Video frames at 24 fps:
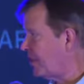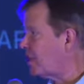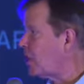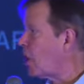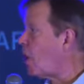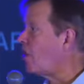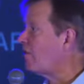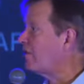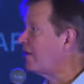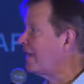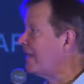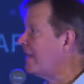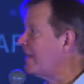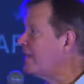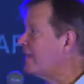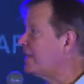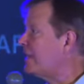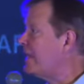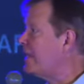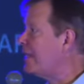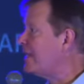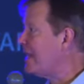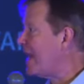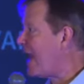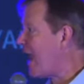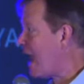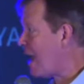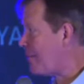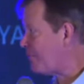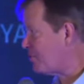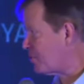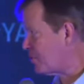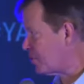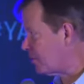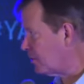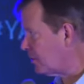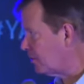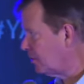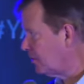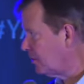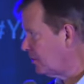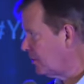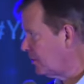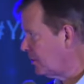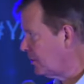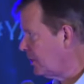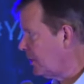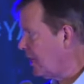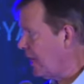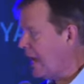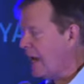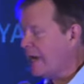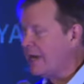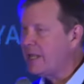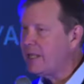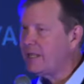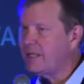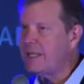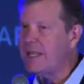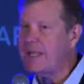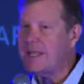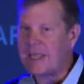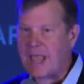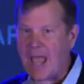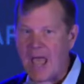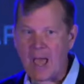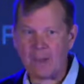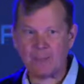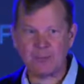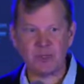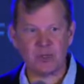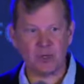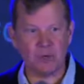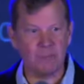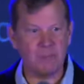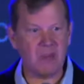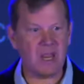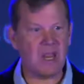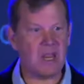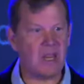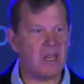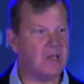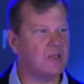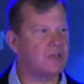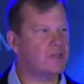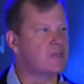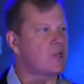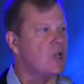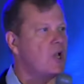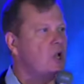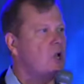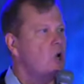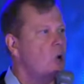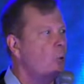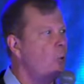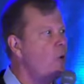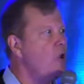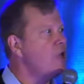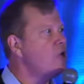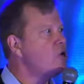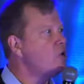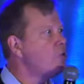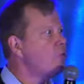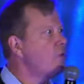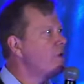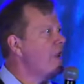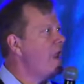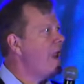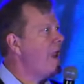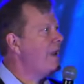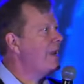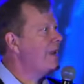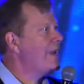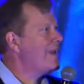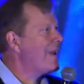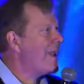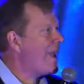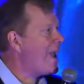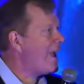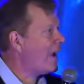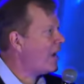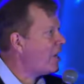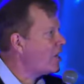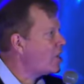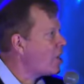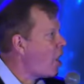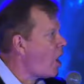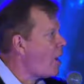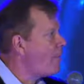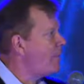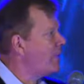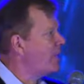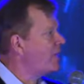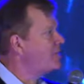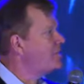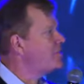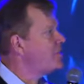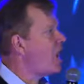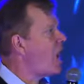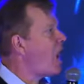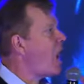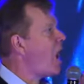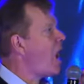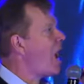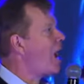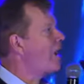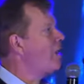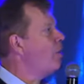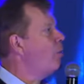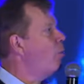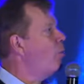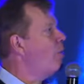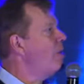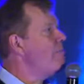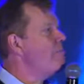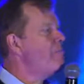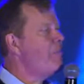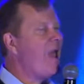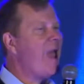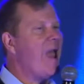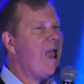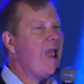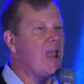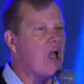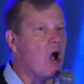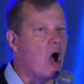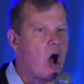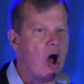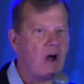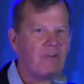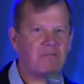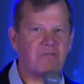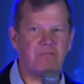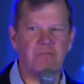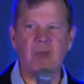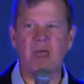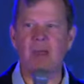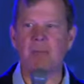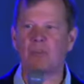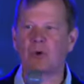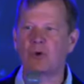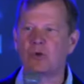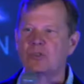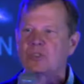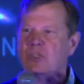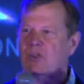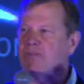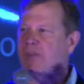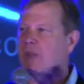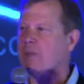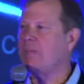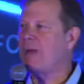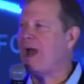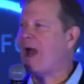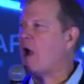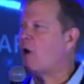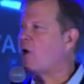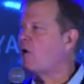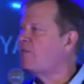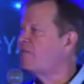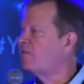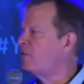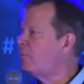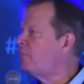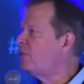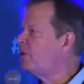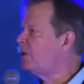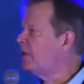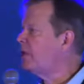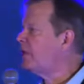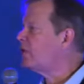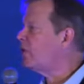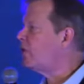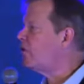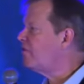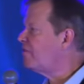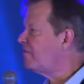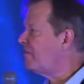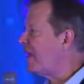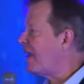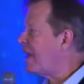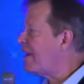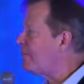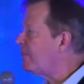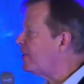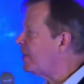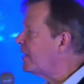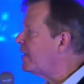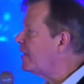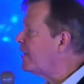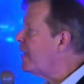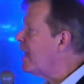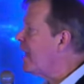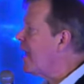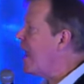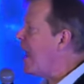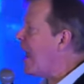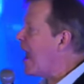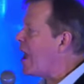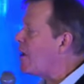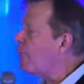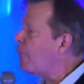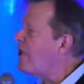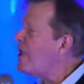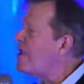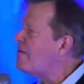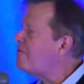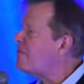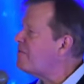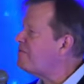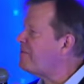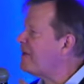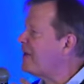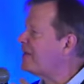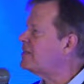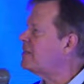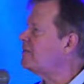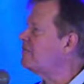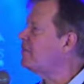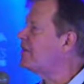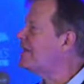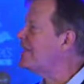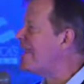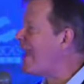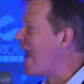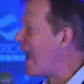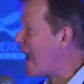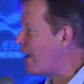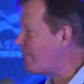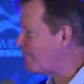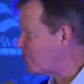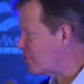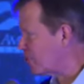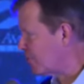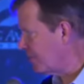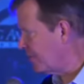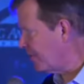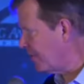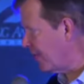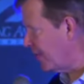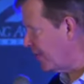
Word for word: They call it elite capture. And elite capture means we create an economic tie, we pay off members of a powerful political family, and we have effectively captured